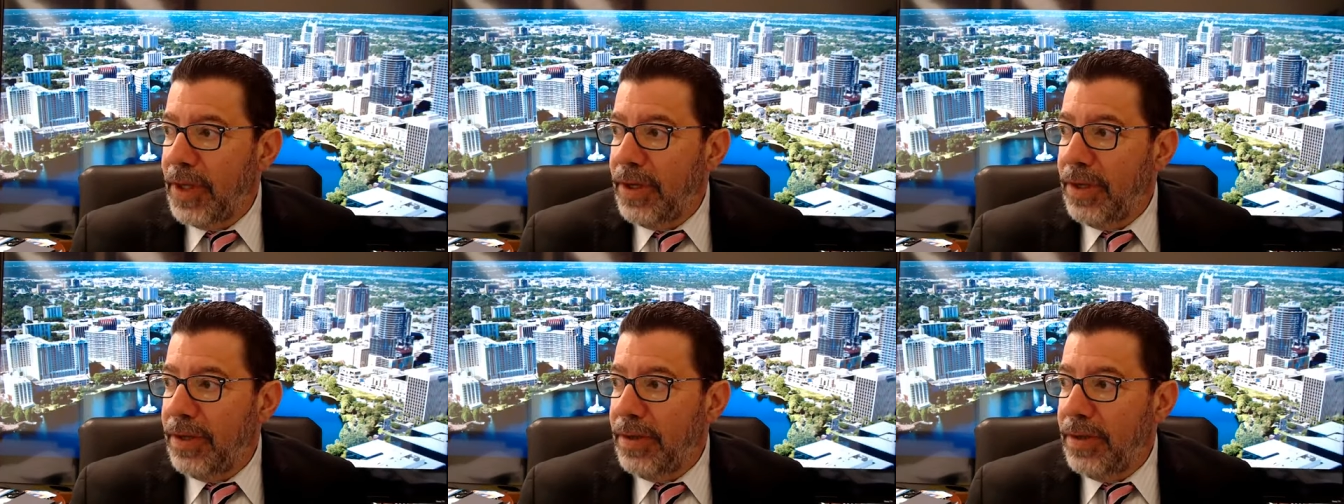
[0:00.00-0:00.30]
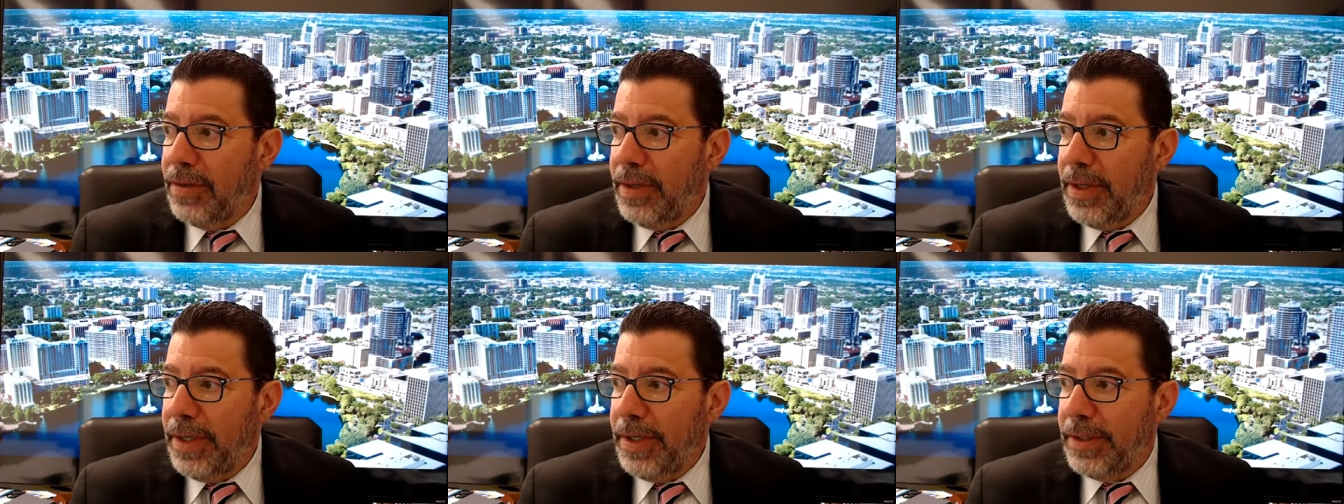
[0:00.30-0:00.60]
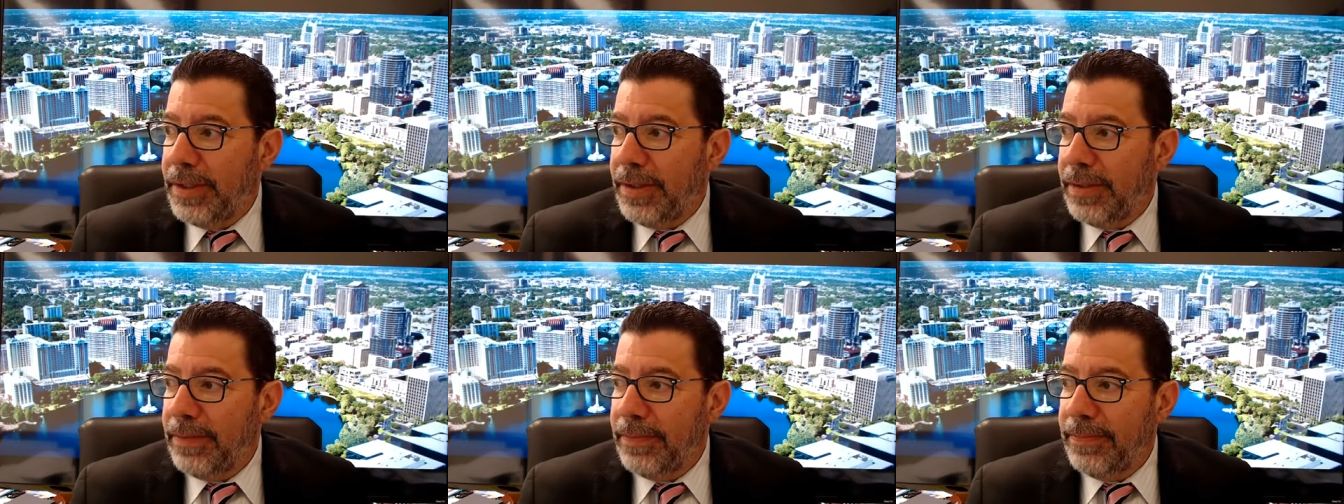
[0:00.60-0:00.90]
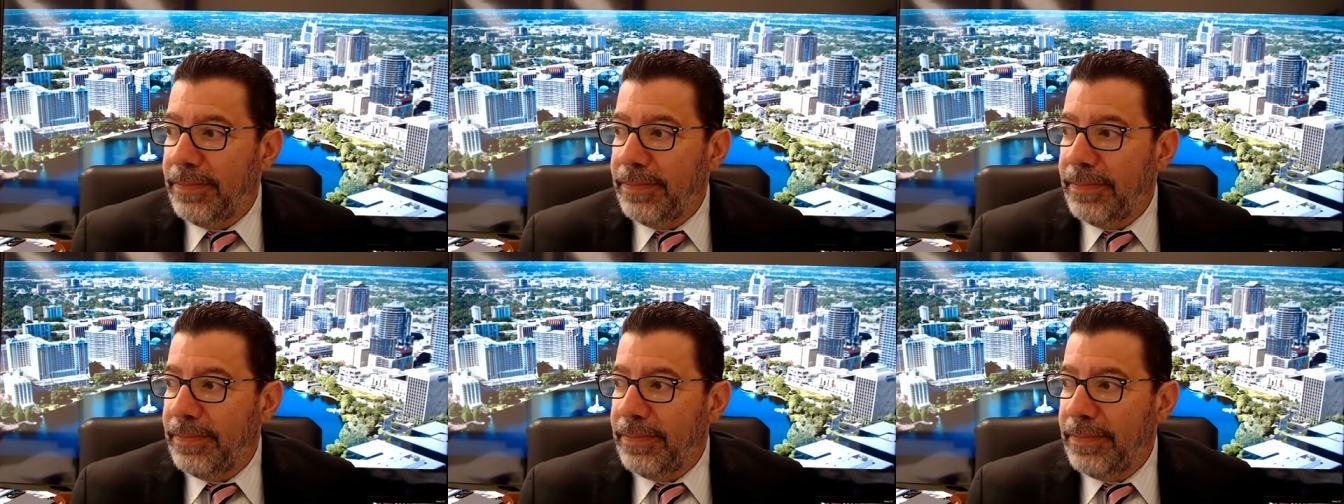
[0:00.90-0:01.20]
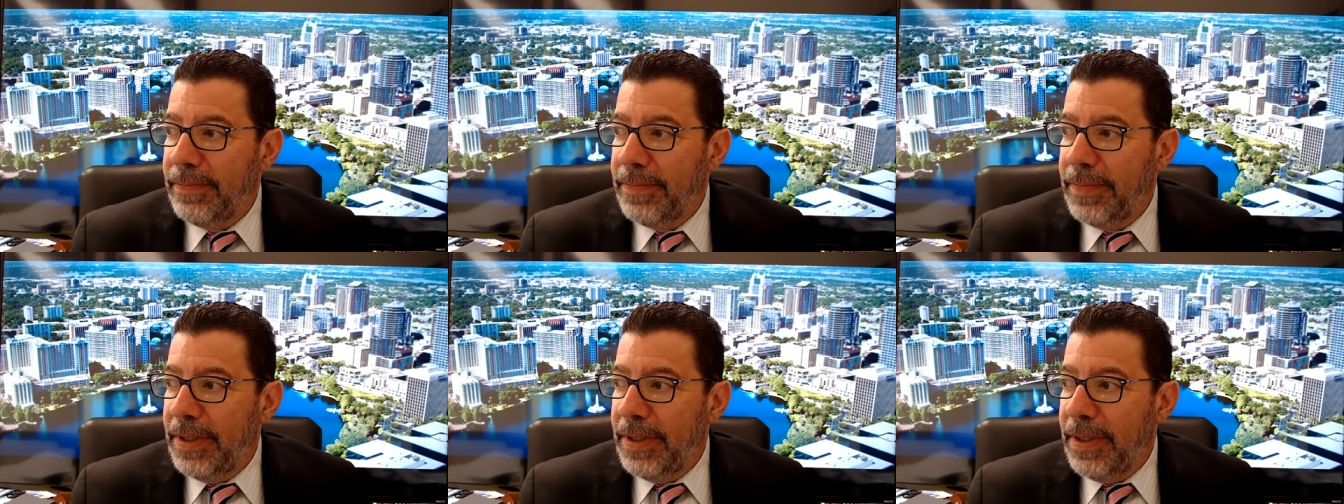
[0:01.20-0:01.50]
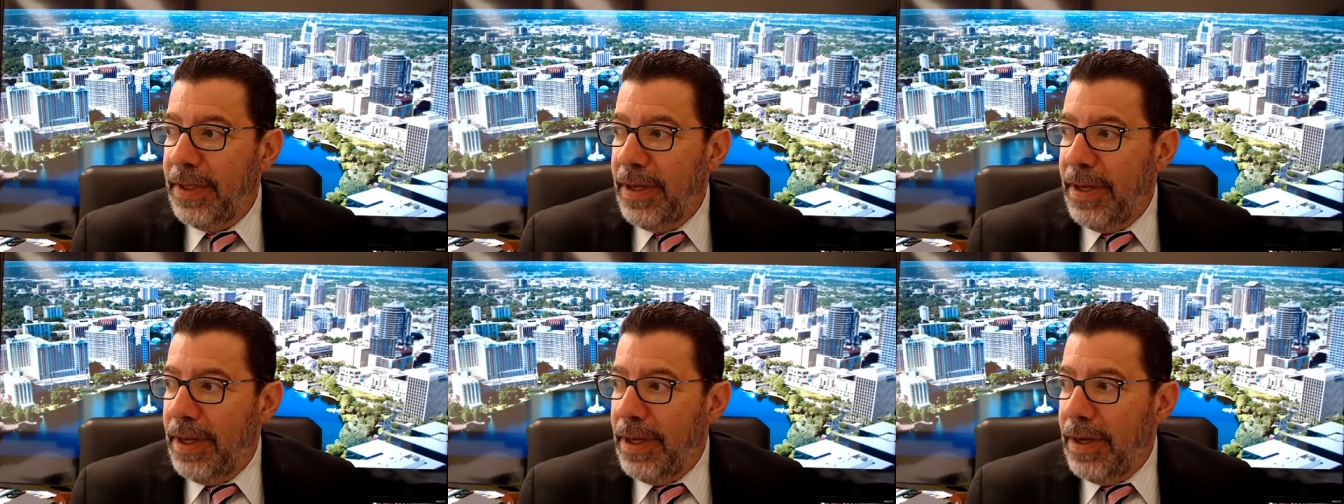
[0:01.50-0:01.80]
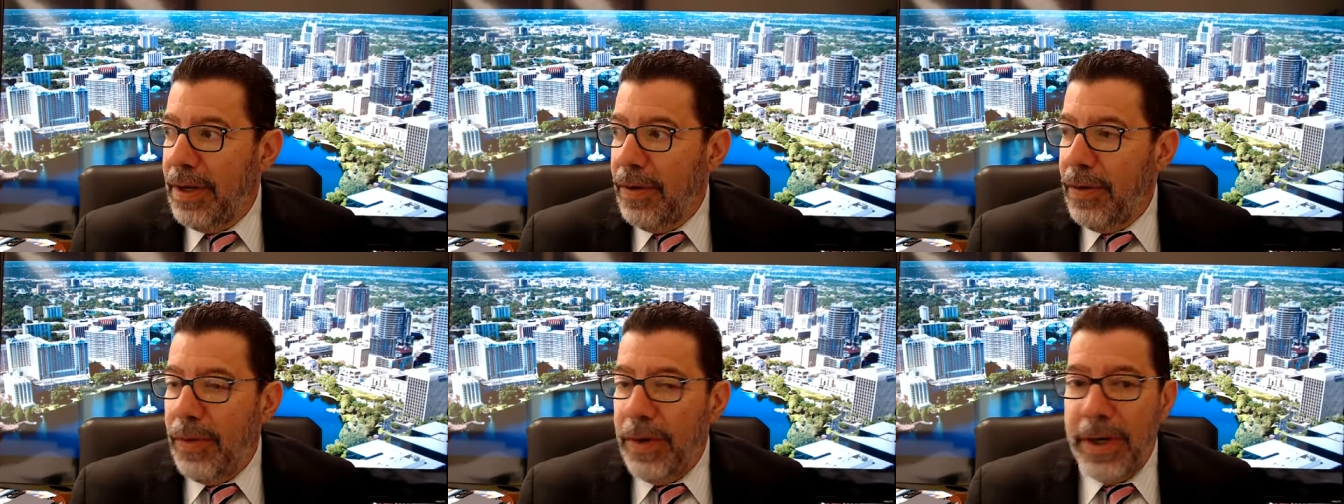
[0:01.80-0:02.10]
All right.
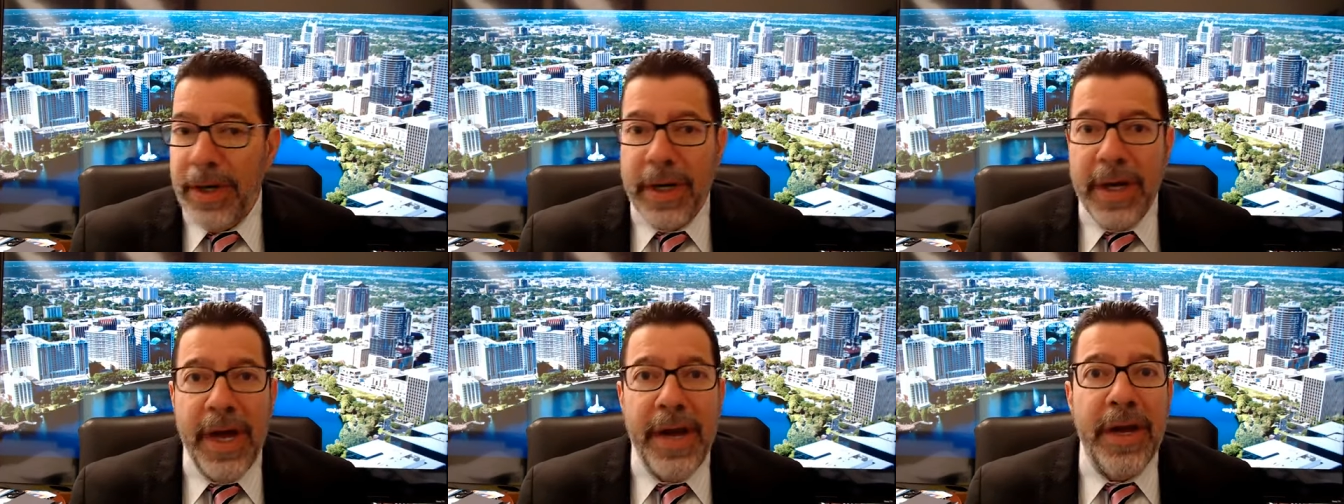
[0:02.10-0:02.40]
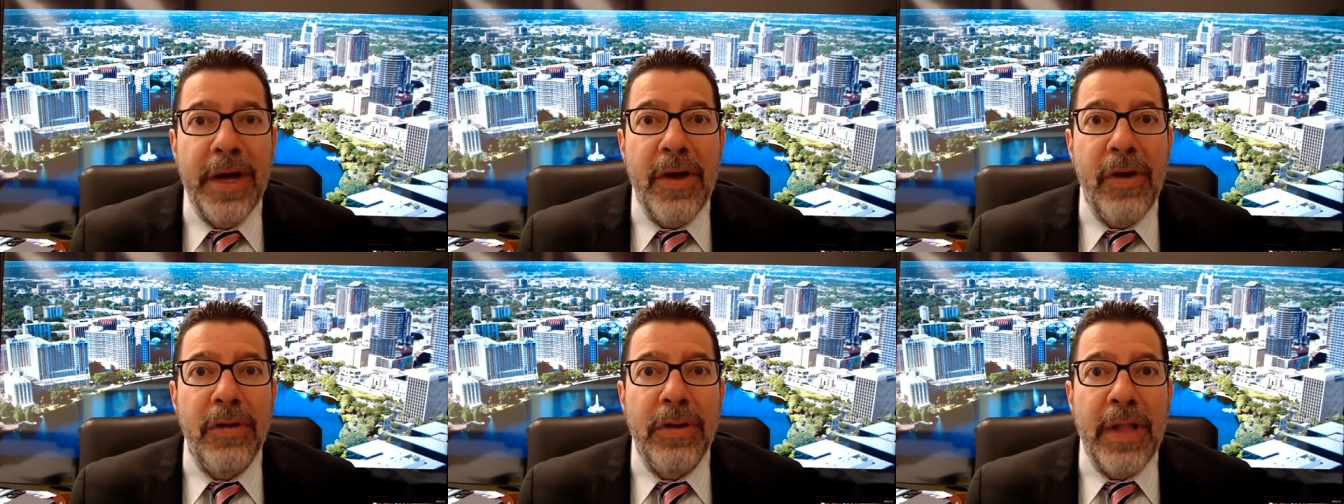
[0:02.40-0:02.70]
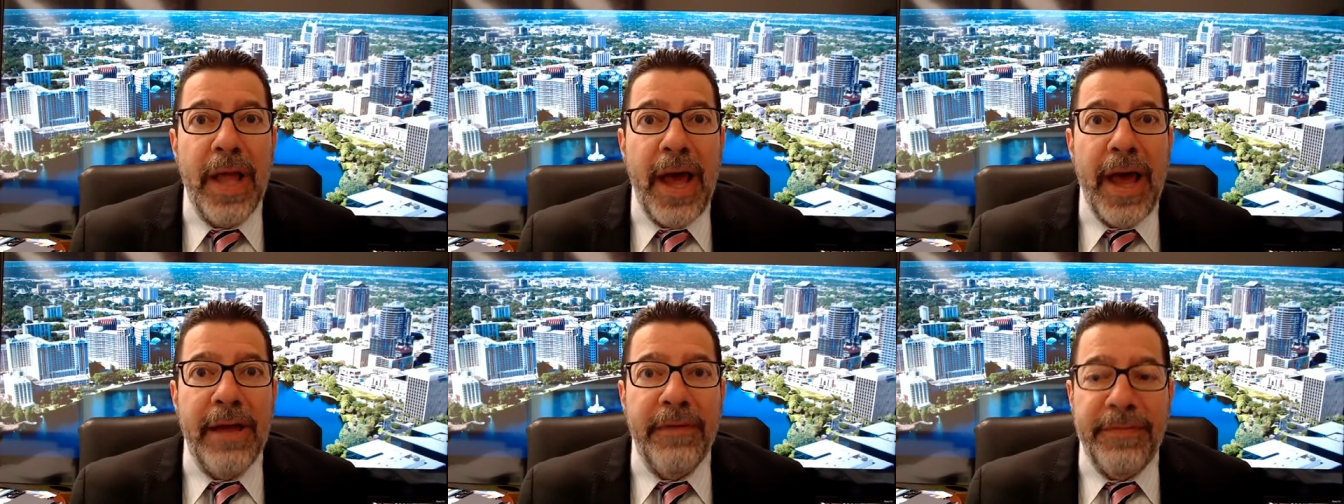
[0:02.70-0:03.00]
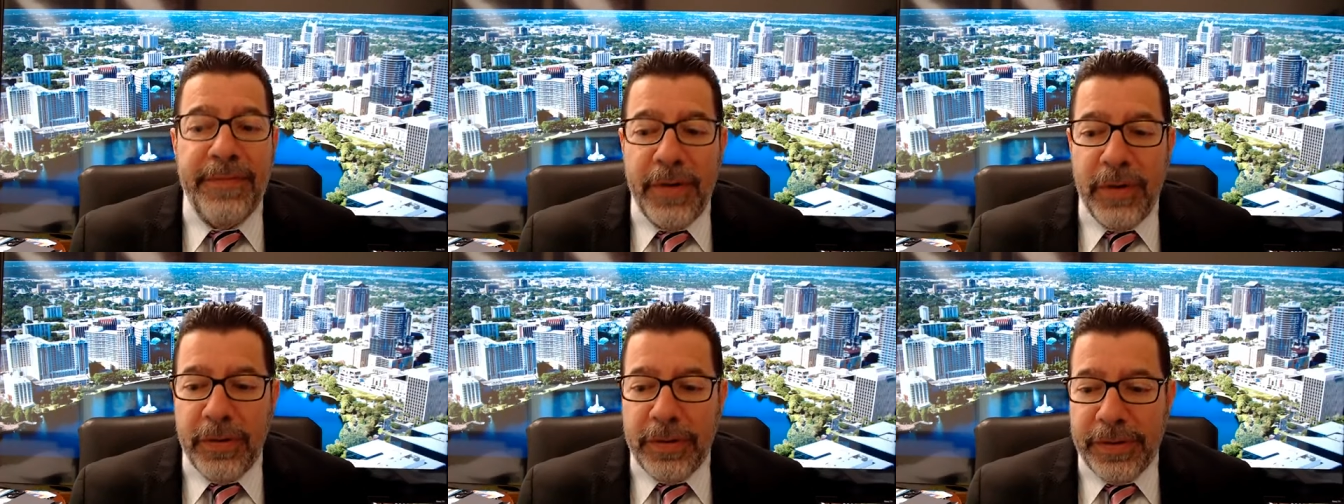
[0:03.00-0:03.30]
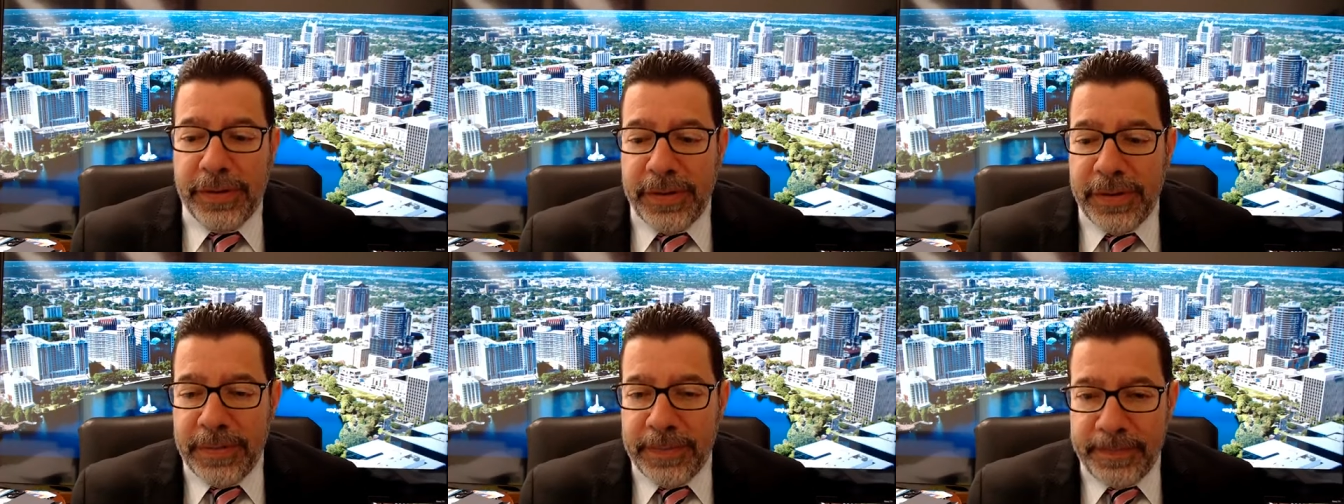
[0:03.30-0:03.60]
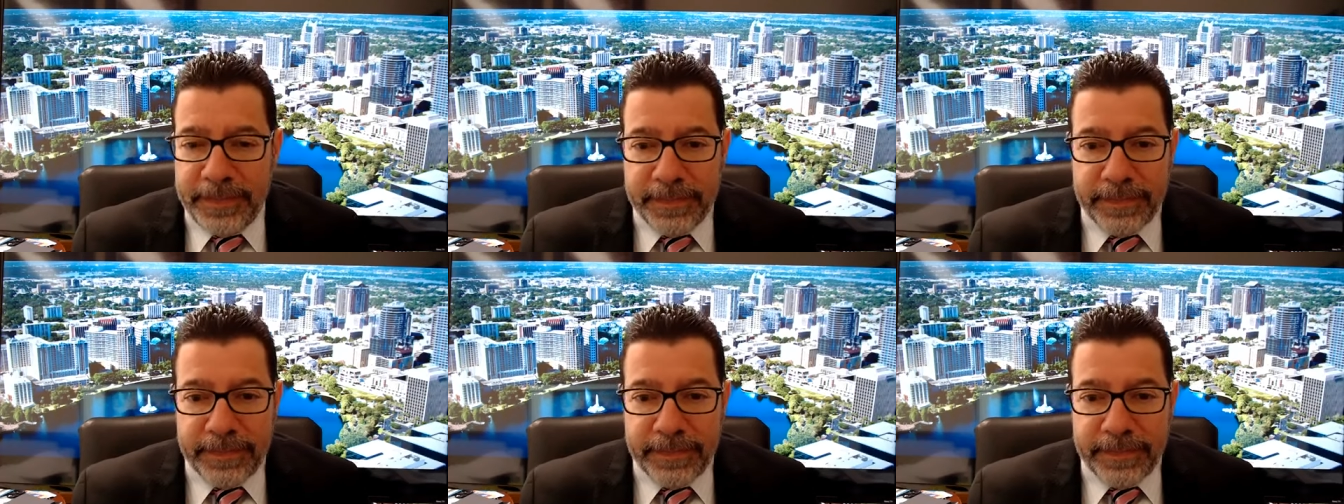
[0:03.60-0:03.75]
We are going to go live, folks.